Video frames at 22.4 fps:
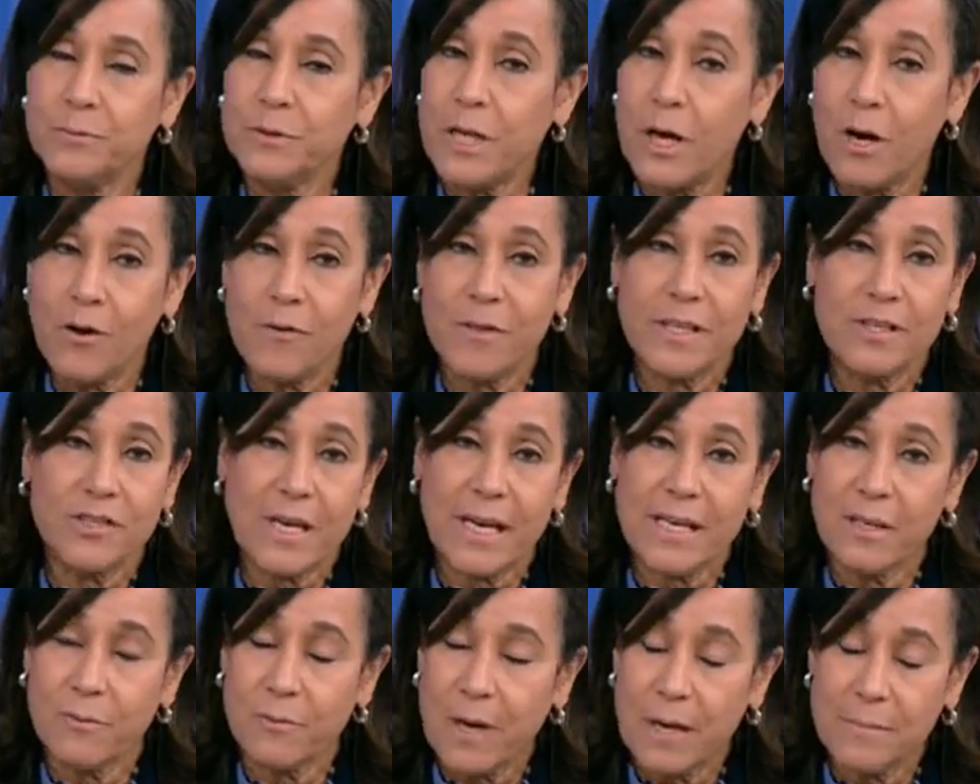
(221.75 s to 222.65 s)
know that
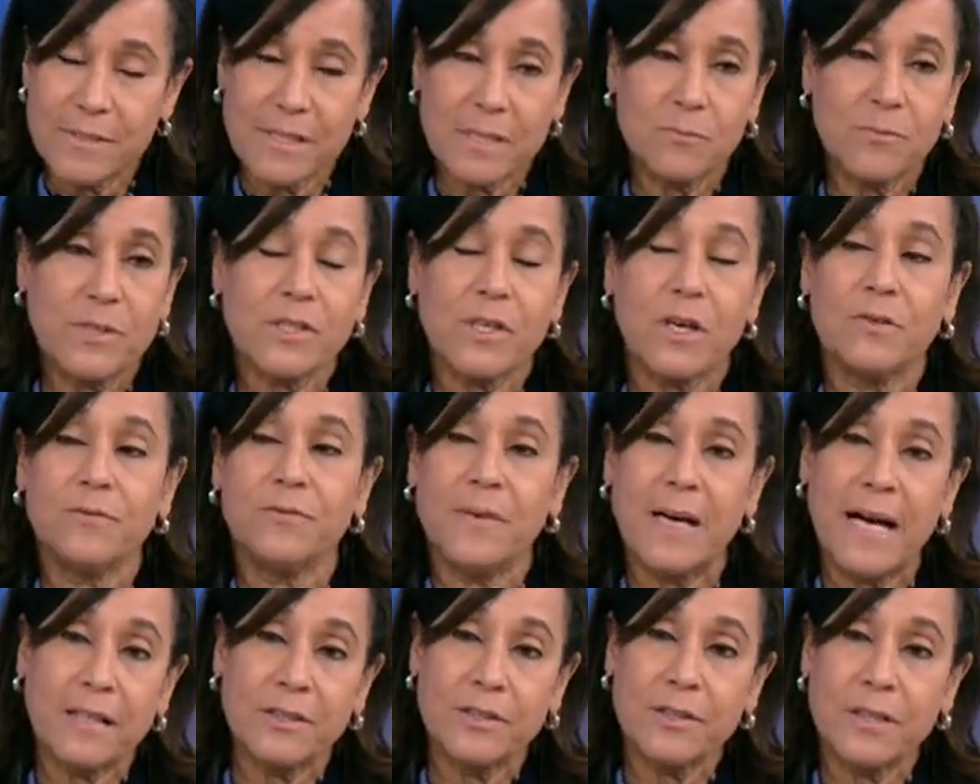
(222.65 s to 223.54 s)
Jackie Robinson was
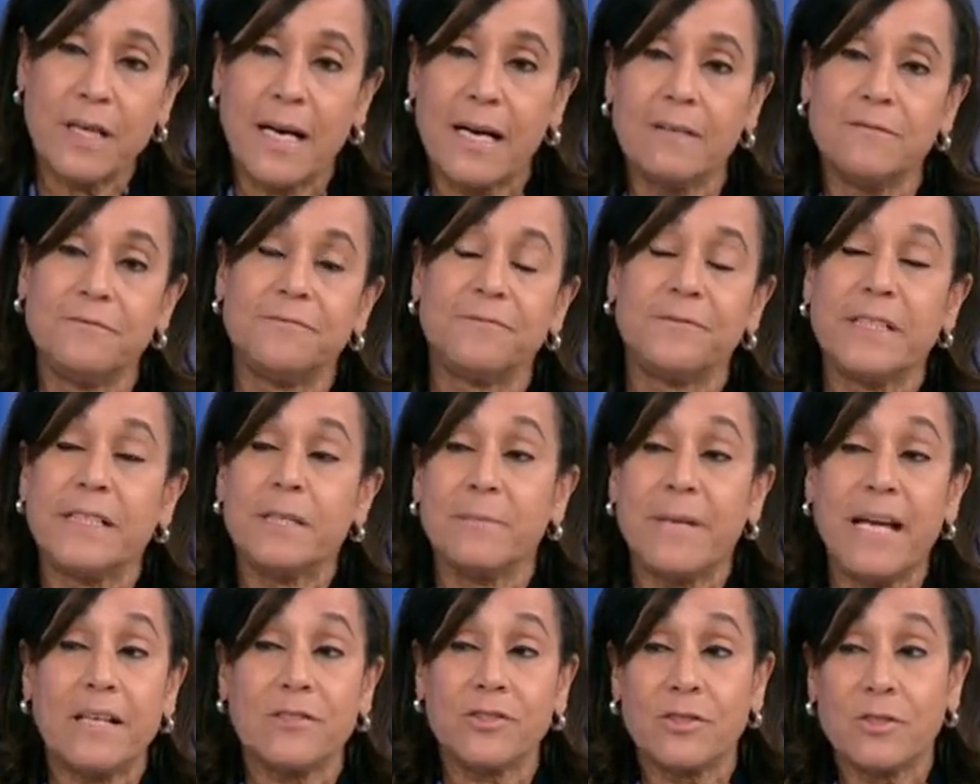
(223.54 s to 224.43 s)
co-founder of Freedom
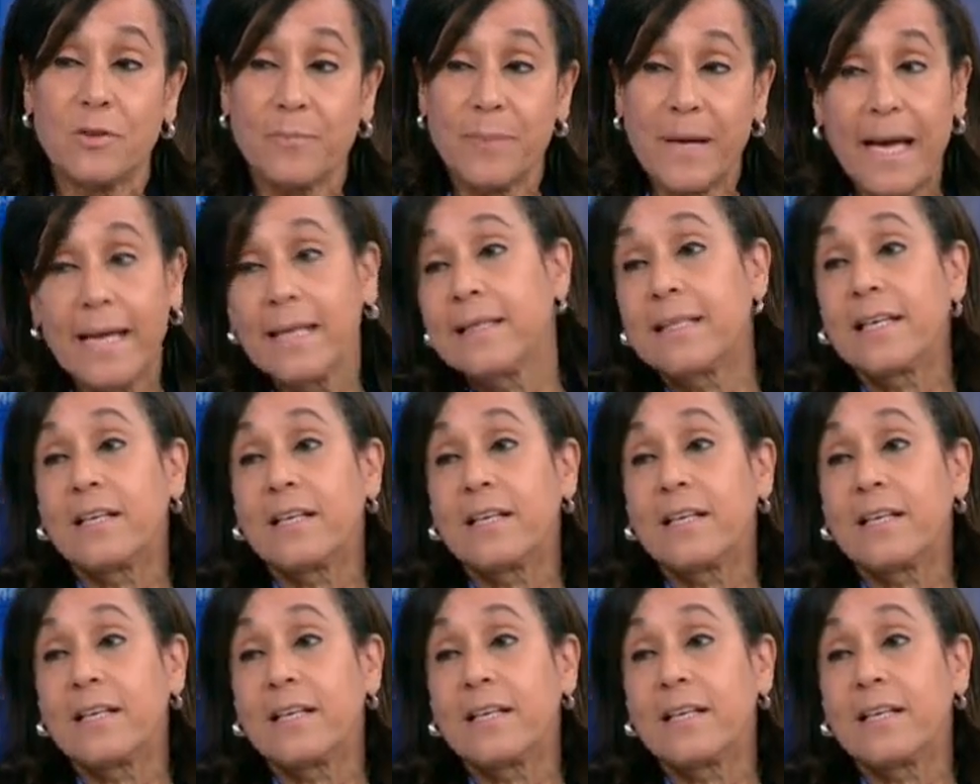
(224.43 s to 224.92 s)
National Bank